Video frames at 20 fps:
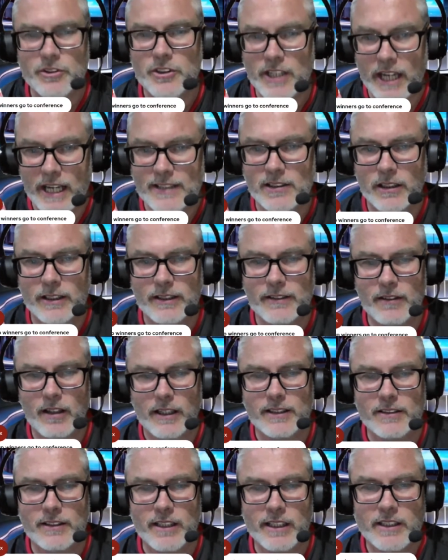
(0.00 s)
Yes, I, I
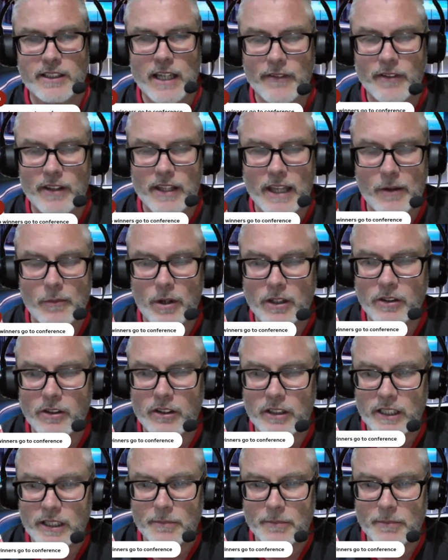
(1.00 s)
did cover that one earlier,